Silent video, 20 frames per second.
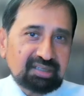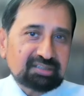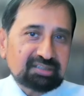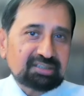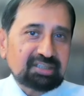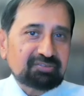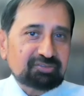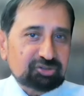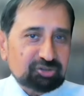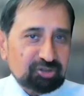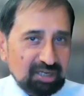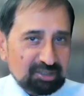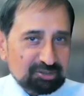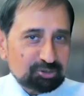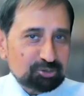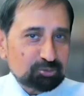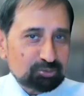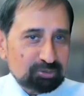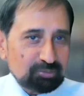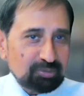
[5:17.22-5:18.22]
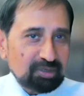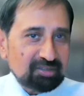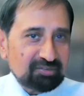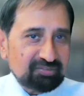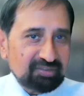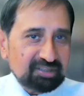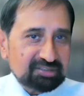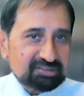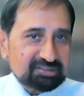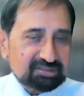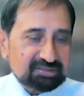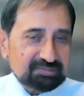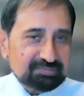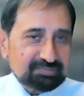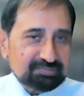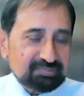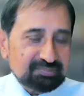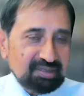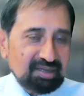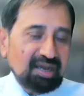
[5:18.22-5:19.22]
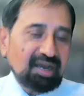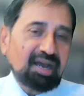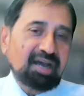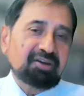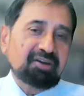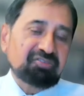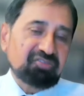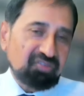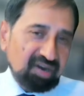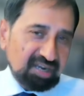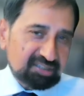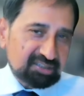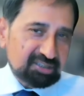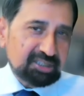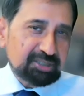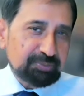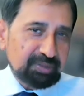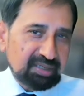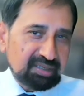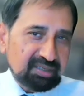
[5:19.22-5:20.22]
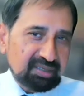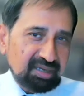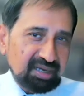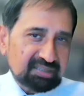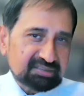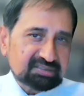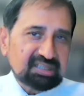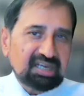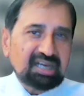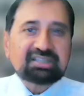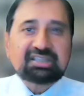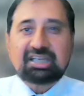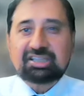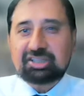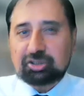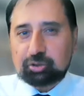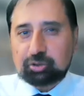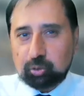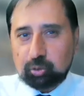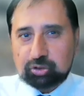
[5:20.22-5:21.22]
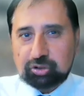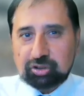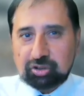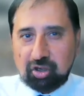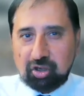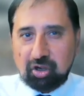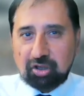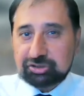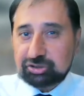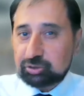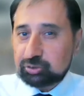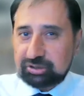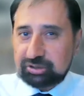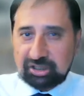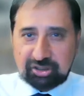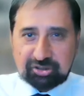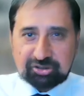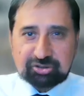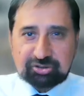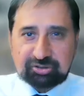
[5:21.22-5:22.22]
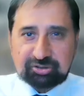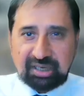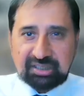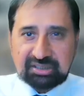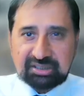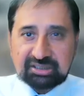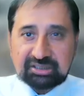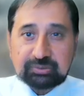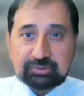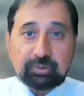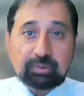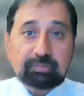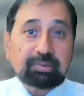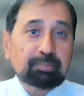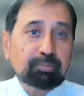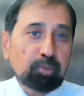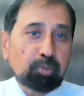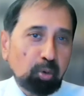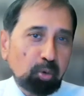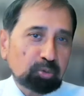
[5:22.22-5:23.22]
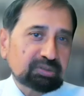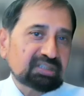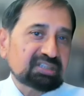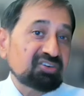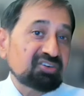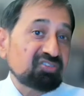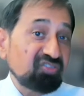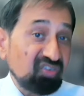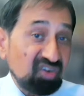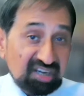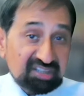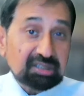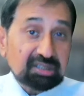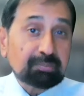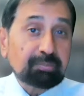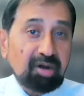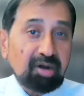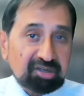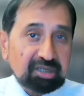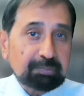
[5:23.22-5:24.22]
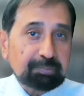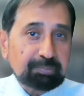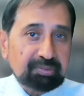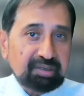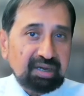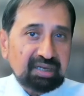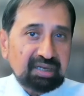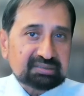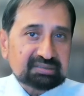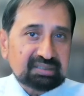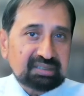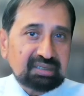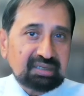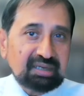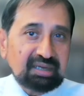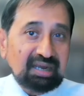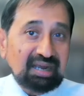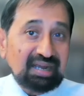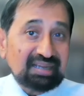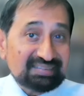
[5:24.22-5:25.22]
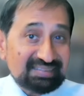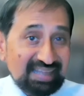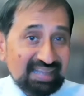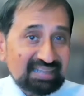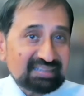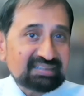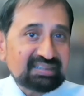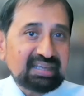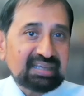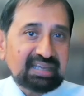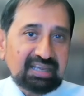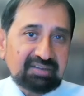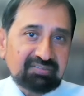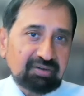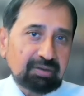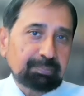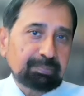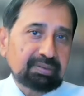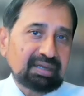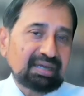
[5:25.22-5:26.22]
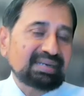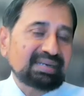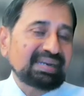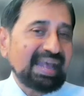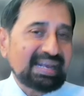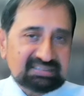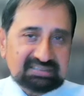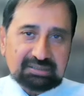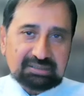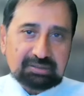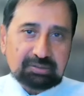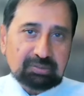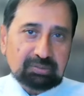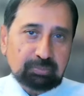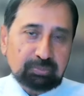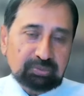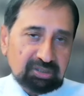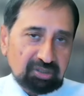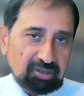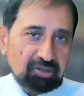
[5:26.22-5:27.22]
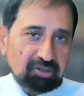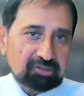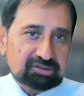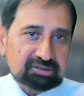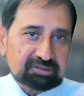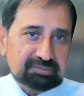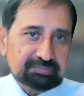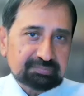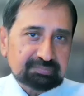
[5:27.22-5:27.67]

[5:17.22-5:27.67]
They've tried to do the renovation and finally realized that the total cost using contractors will be more than the final market price, and then they give up and exit with a loss.